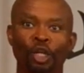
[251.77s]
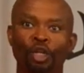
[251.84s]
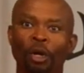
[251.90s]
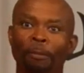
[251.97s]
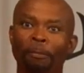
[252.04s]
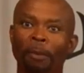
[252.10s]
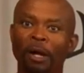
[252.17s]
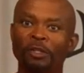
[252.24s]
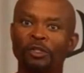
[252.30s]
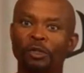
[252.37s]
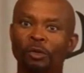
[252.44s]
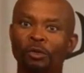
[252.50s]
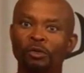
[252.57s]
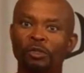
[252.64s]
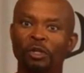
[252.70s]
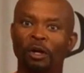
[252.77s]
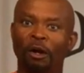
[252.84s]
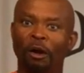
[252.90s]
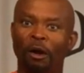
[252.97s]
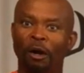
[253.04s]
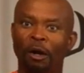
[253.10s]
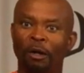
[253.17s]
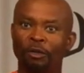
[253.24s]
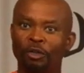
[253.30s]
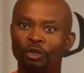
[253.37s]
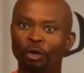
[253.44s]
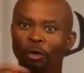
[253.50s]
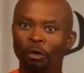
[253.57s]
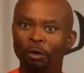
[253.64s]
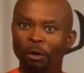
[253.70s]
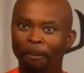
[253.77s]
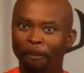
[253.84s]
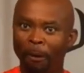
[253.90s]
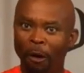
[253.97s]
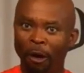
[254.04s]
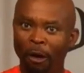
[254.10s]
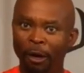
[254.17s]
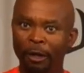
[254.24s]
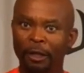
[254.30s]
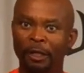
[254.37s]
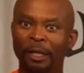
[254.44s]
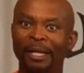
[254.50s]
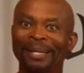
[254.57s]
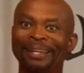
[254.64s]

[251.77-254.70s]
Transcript: your muscles are torn apart,